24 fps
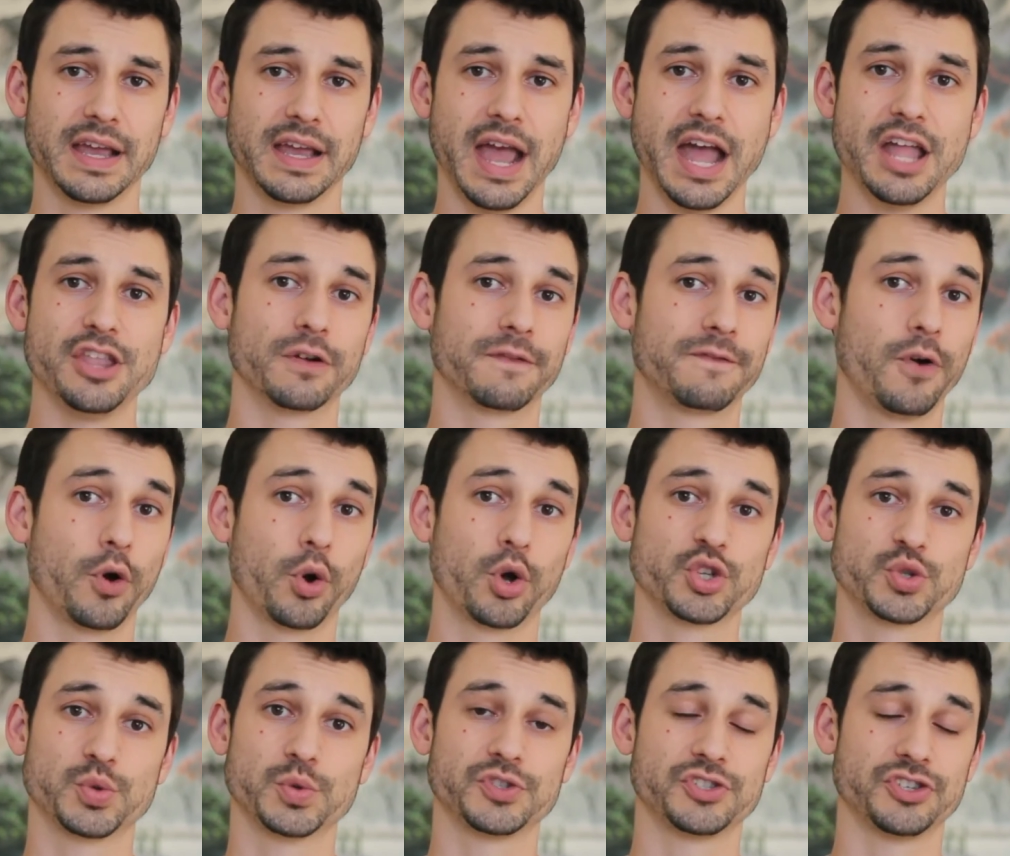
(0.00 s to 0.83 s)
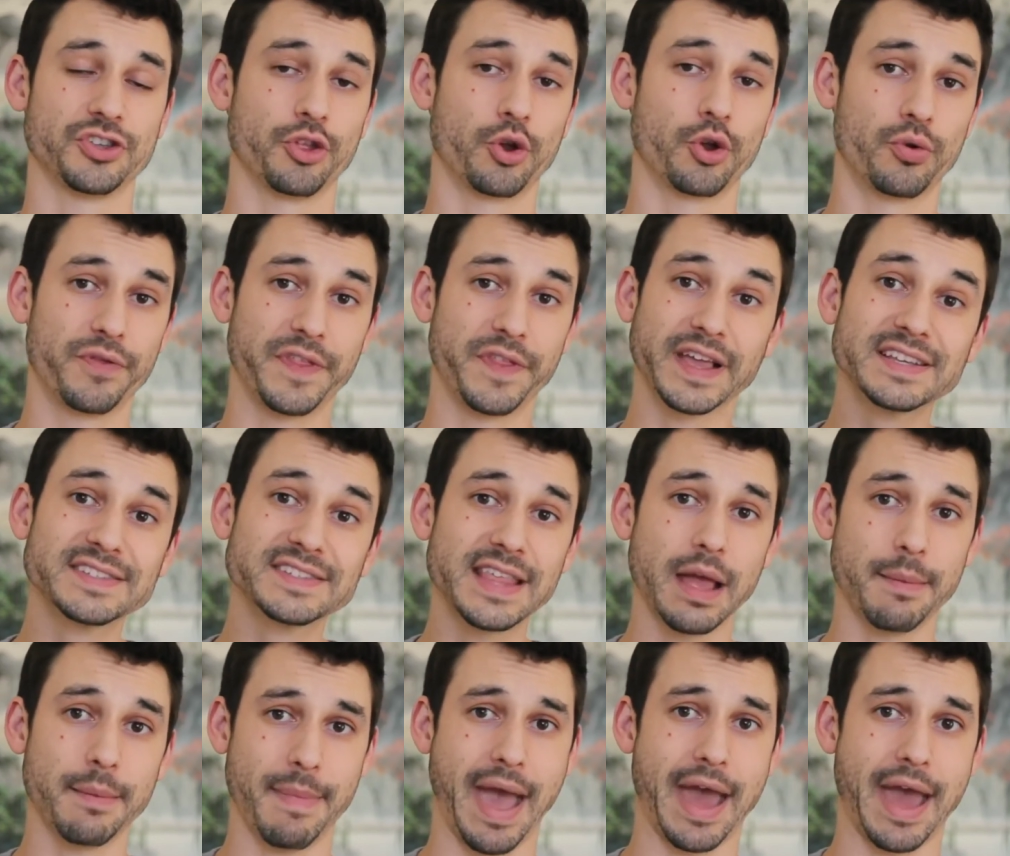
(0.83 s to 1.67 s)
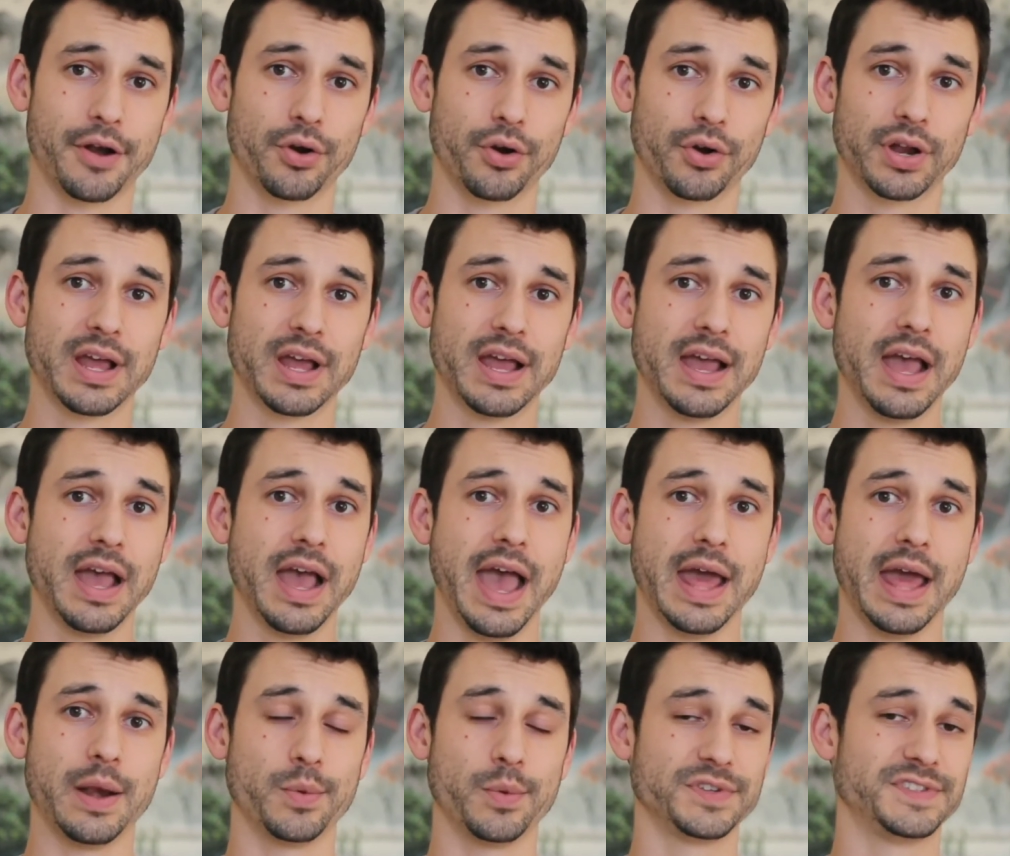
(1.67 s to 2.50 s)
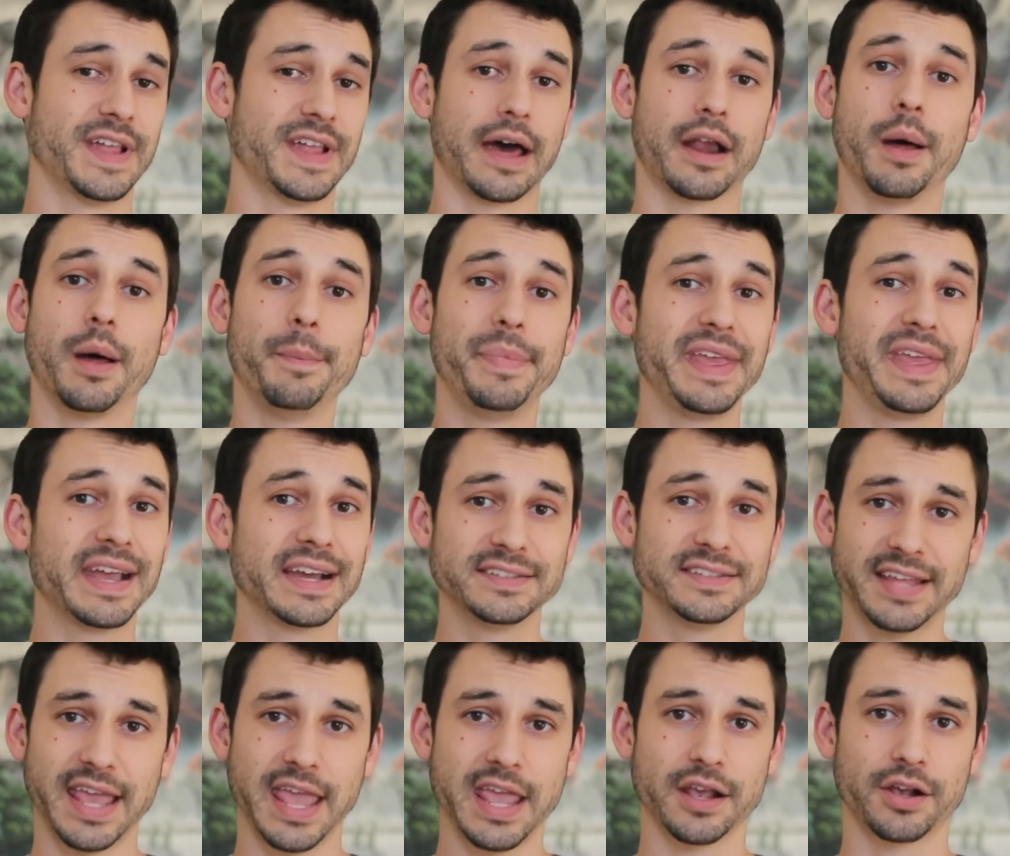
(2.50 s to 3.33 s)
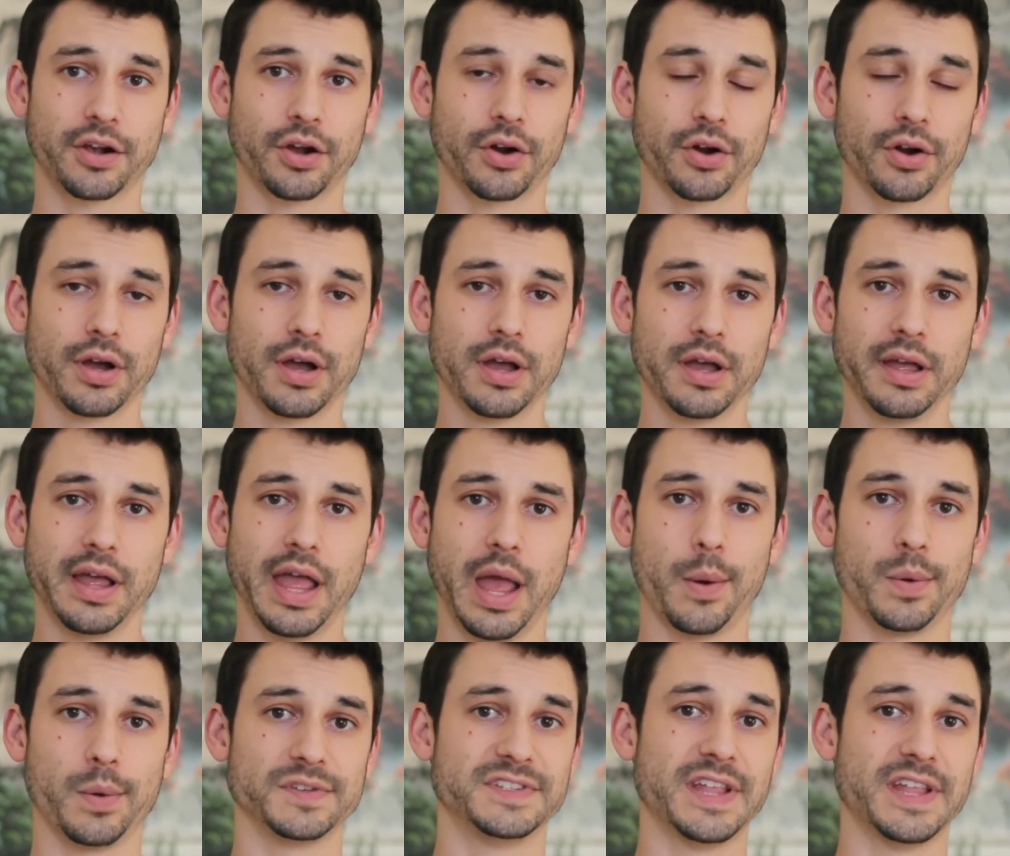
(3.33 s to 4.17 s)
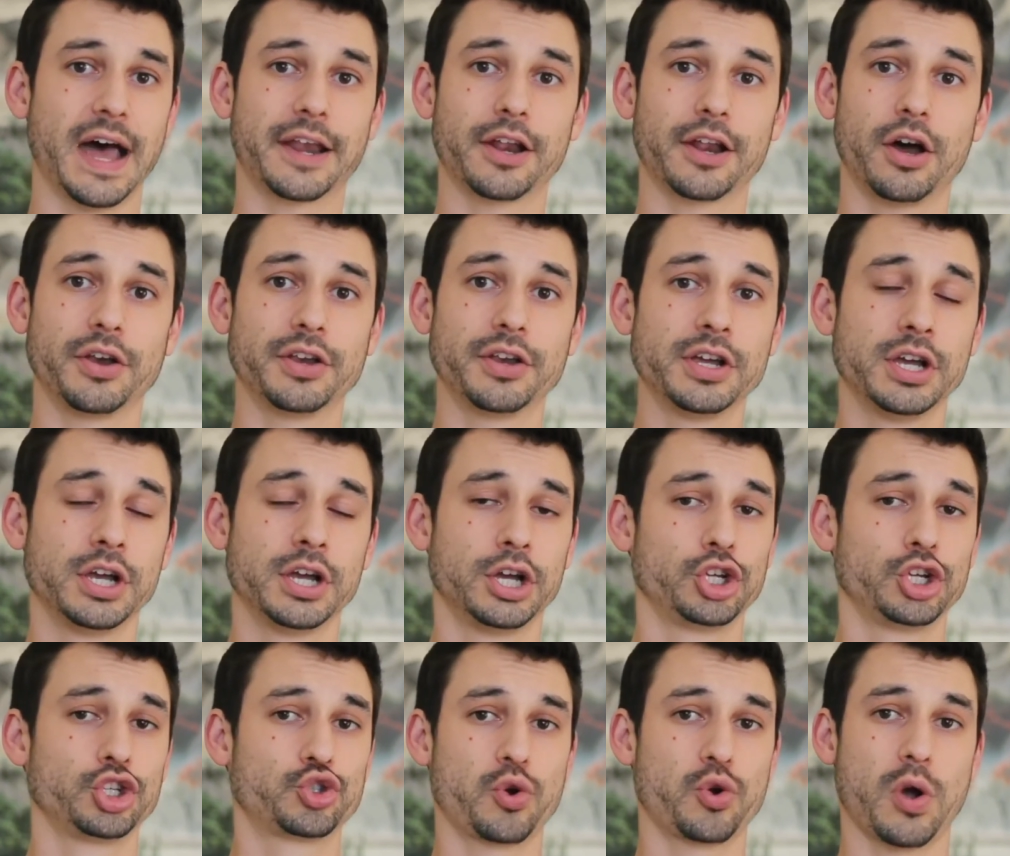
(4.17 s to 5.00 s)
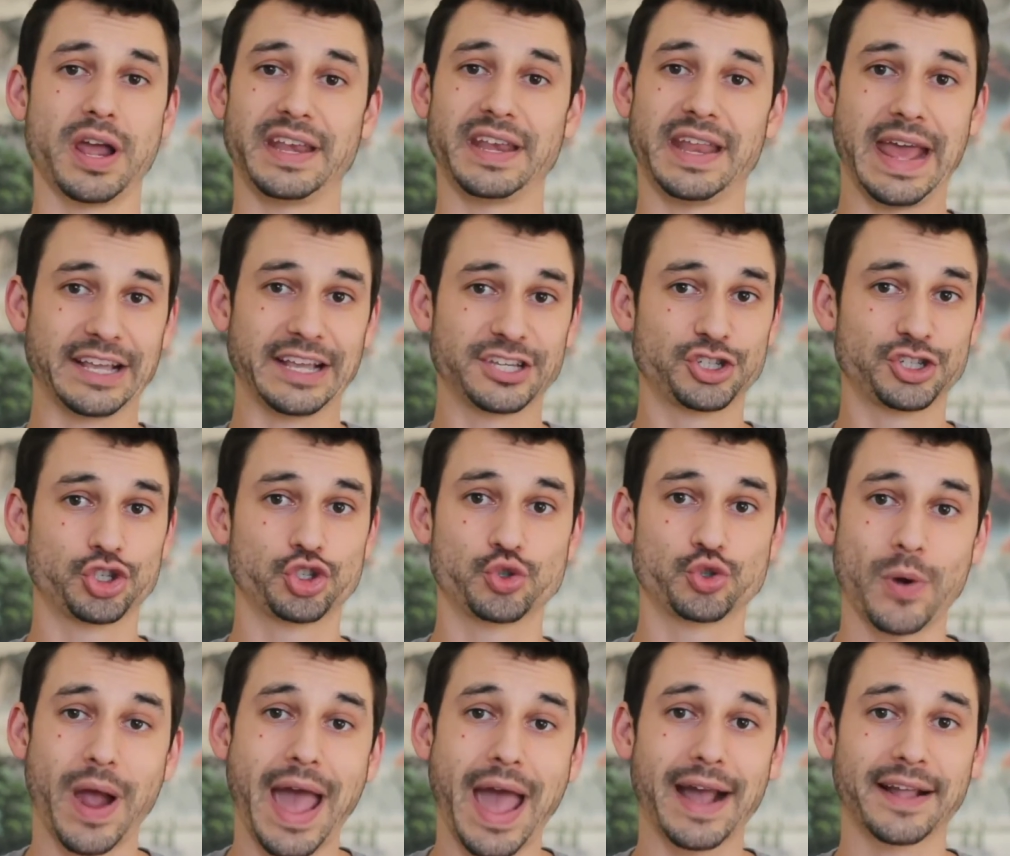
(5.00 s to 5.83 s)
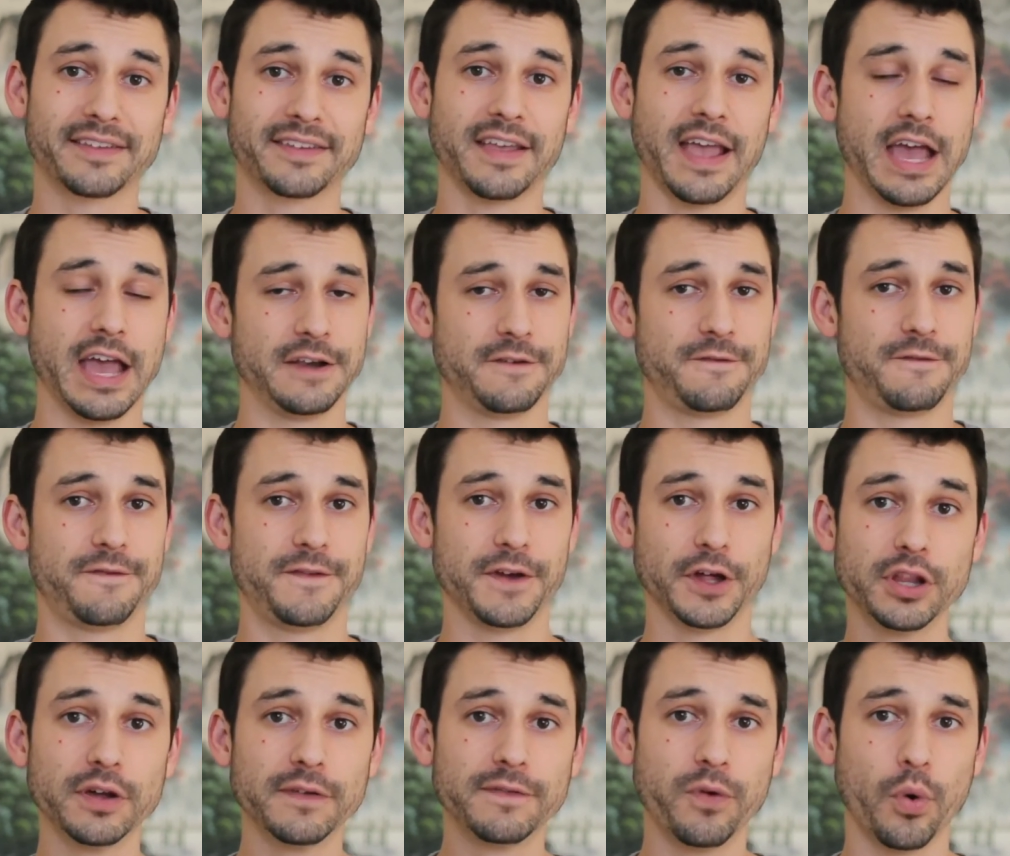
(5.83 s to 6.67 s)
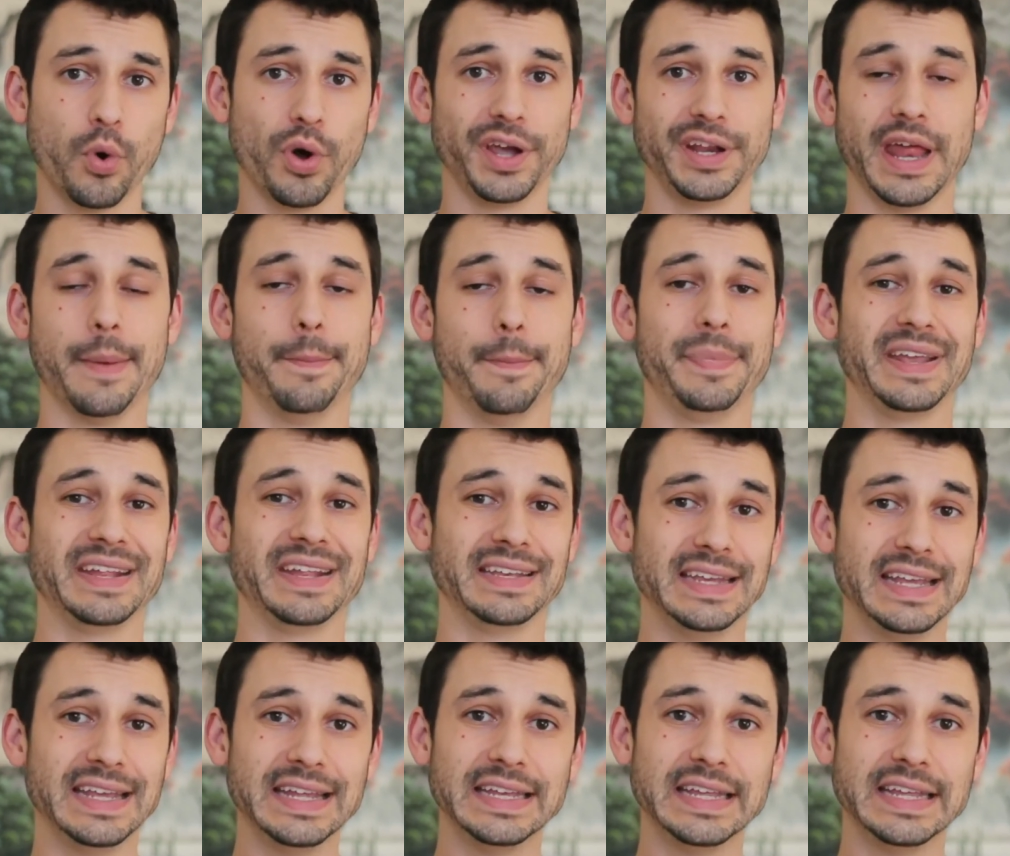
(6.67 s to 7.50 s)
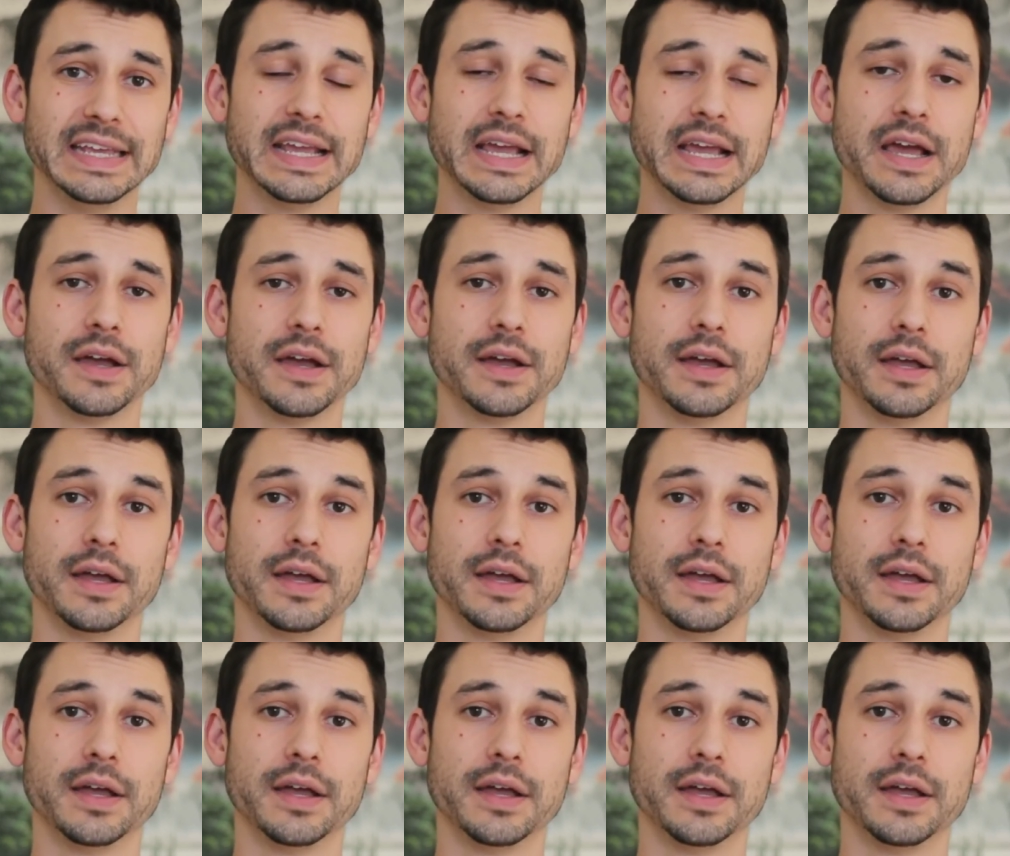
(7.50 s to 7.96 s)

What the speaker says: And your focus was on the things that mattered and was not on being a taker and was not on trying to extract and fill a void and be needy,